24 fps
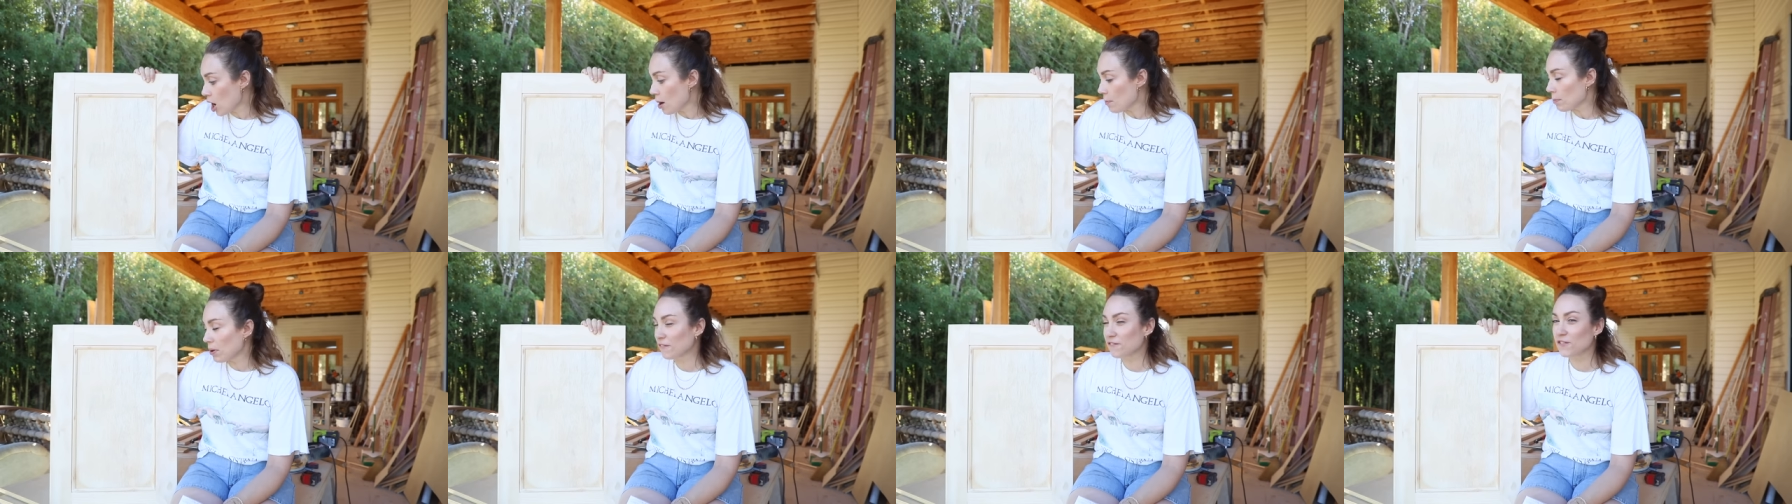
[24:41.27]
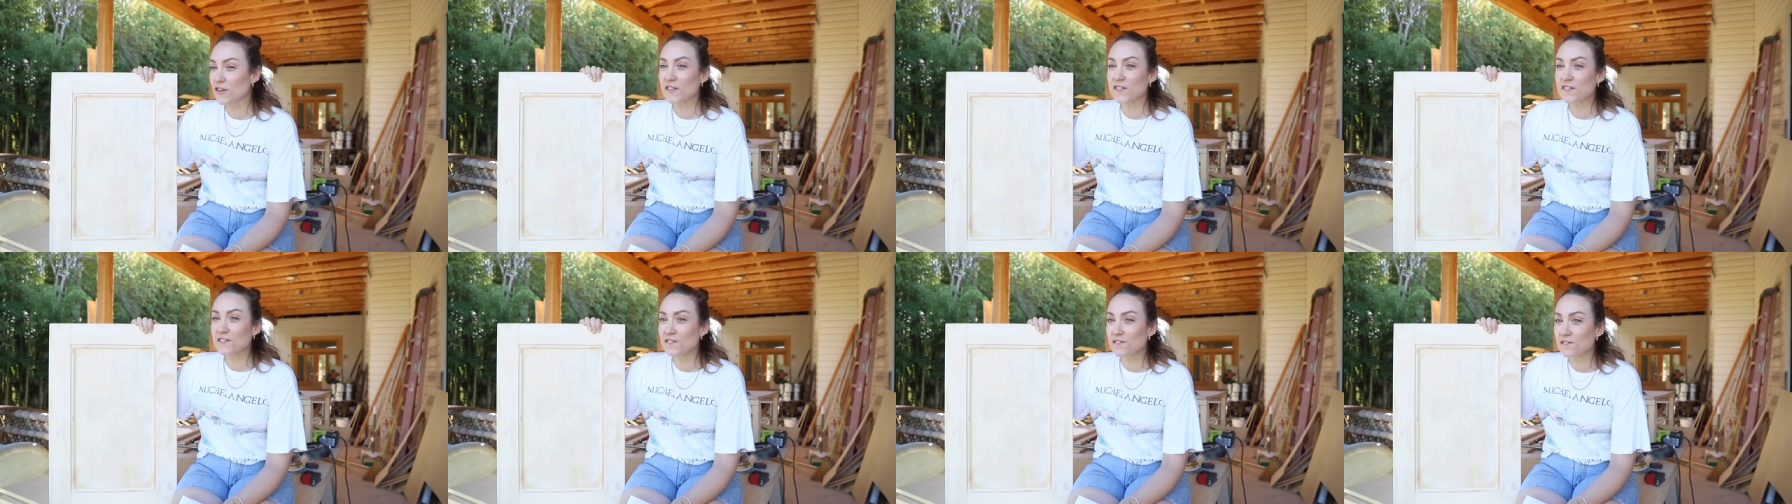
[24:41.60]
But
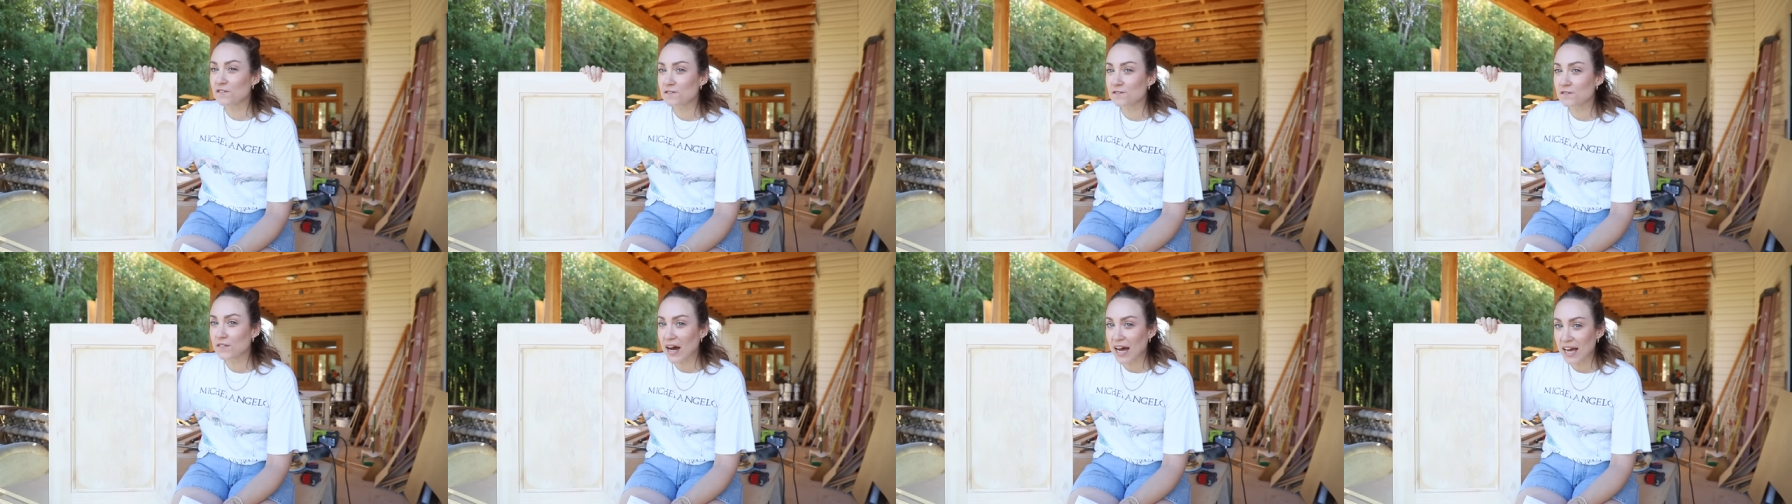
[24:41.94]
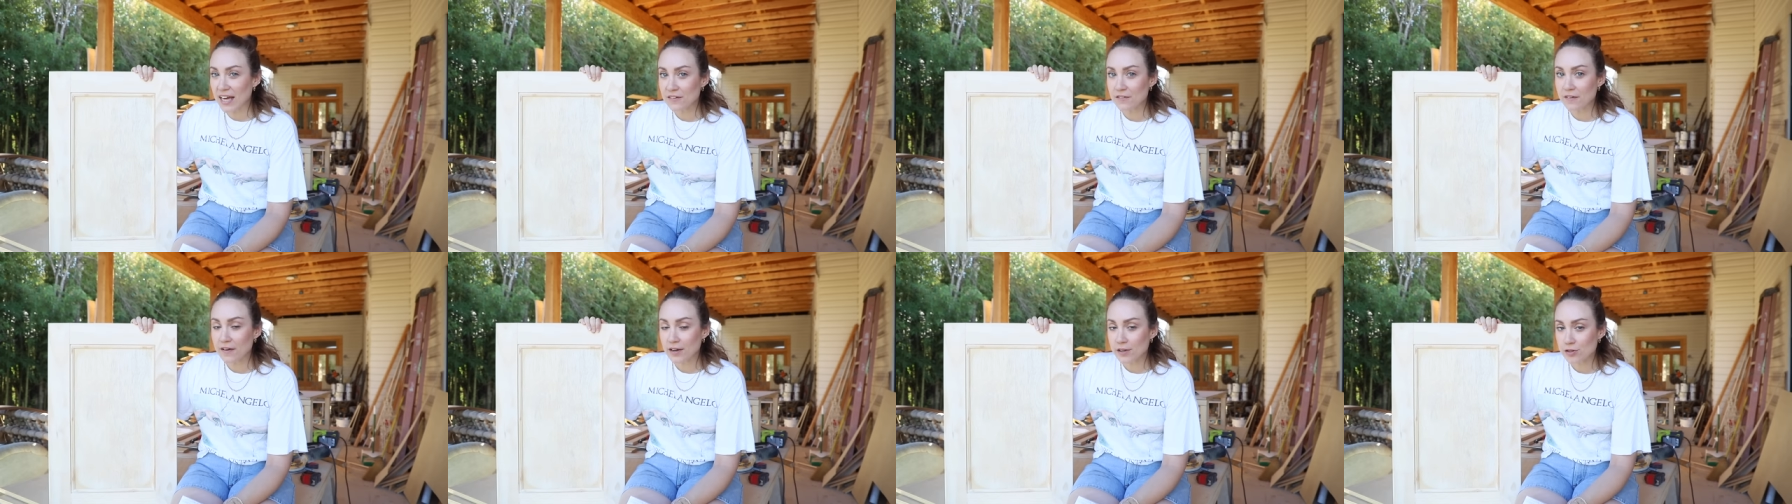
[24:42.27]
for
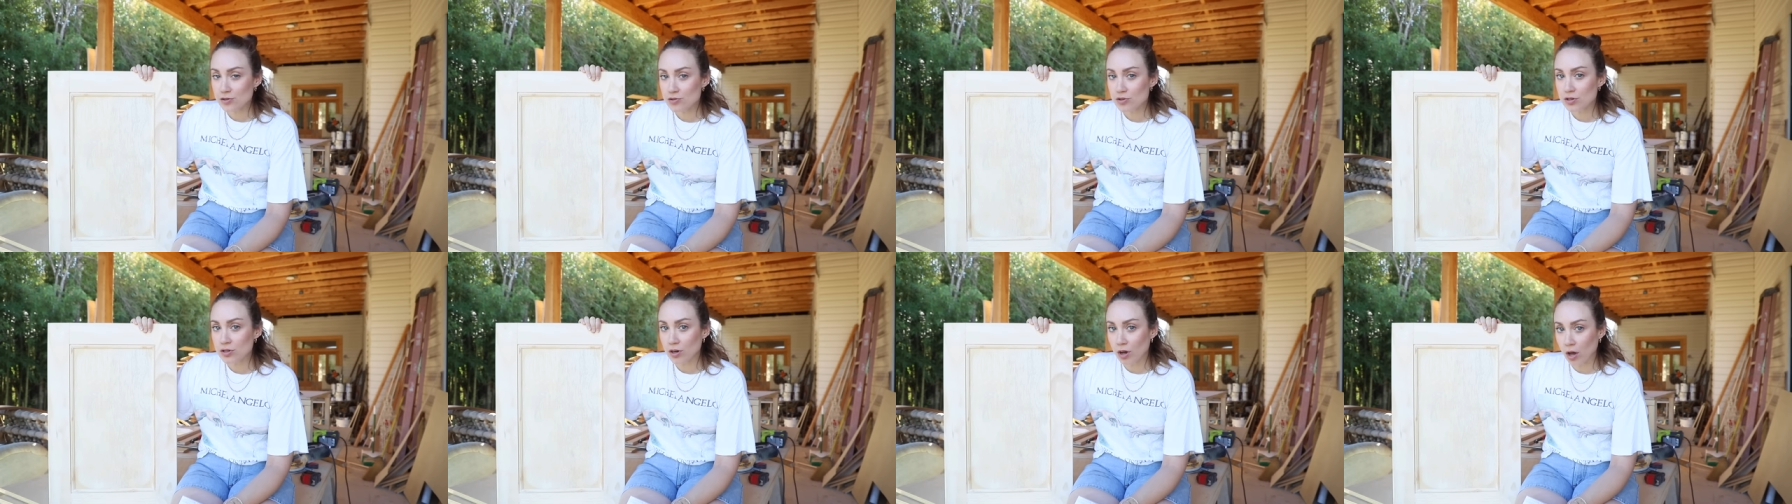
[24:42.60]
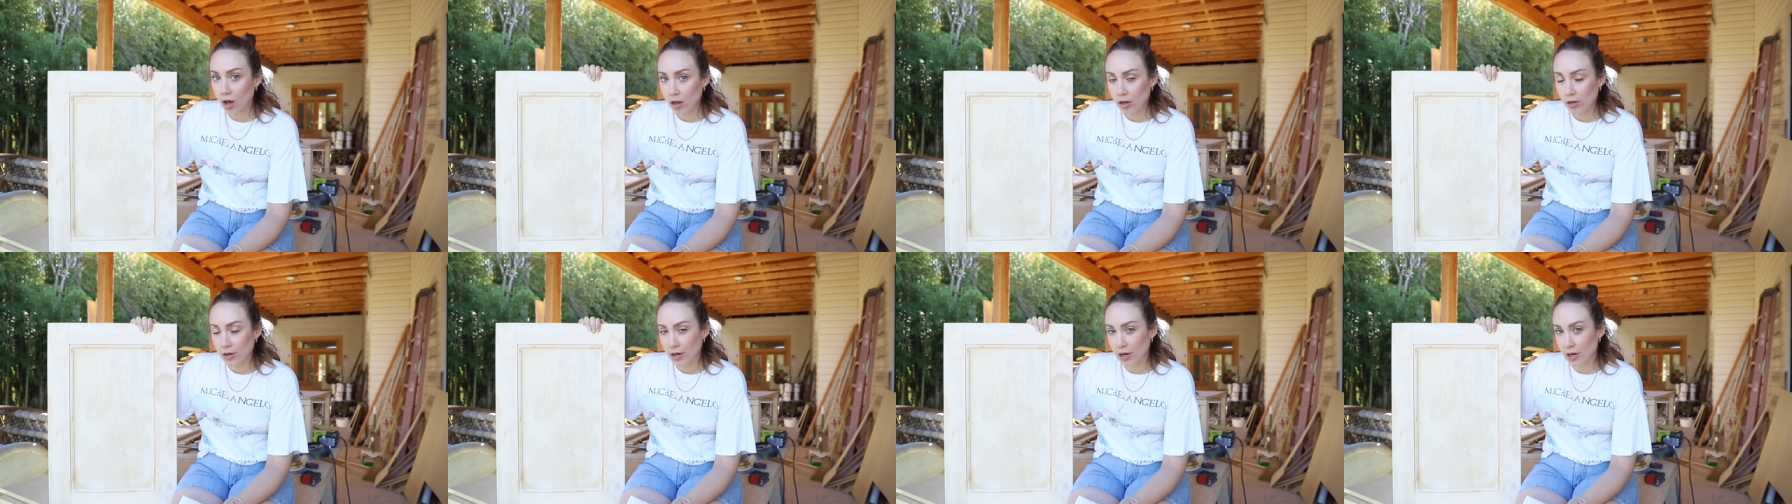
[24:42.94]
five hundred
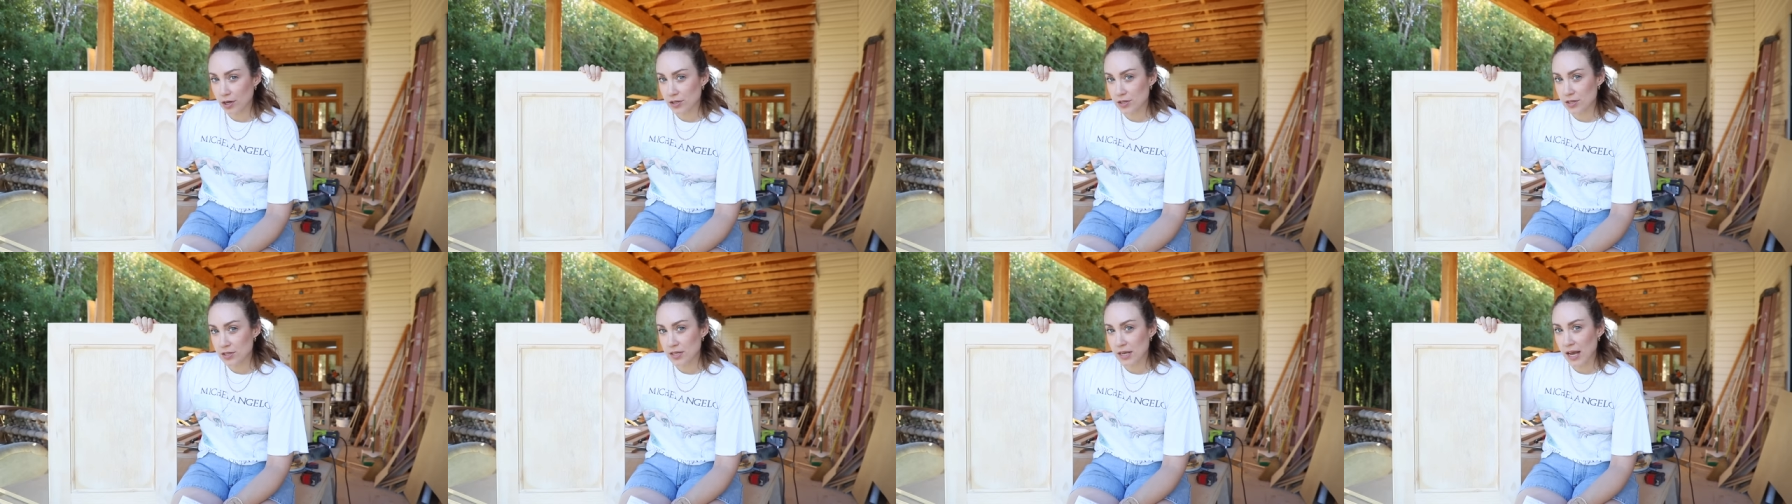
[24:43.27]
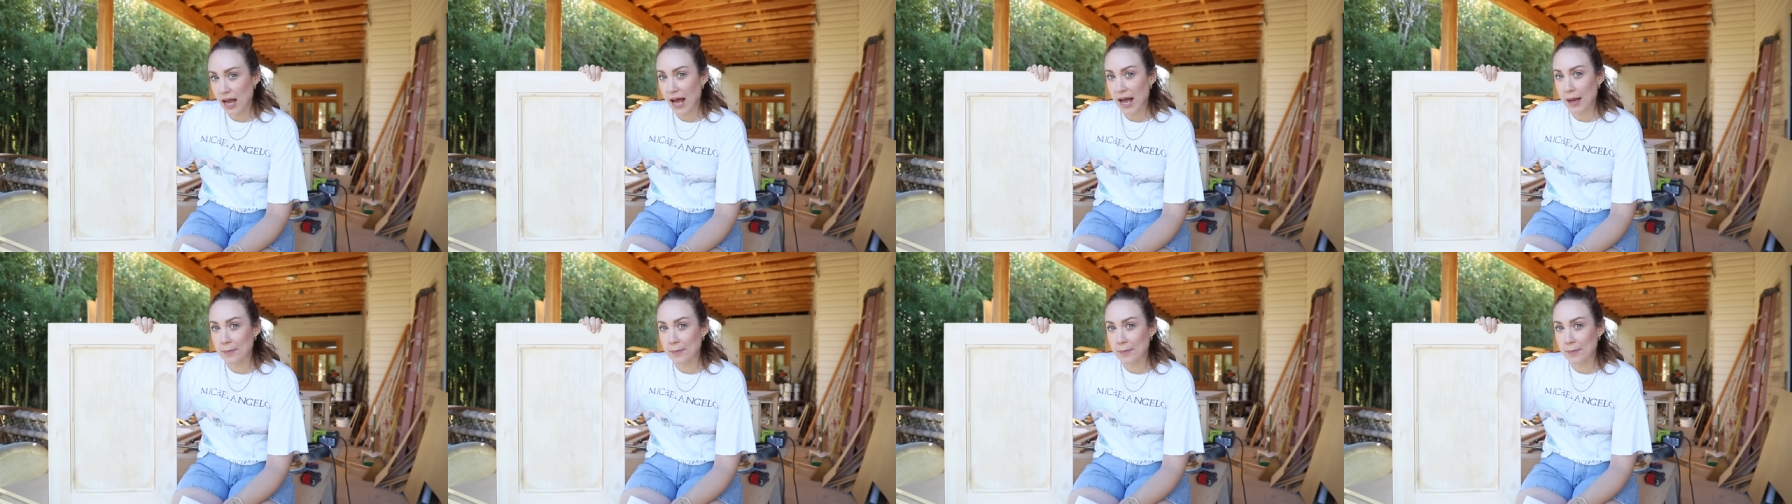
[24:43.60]
dollars,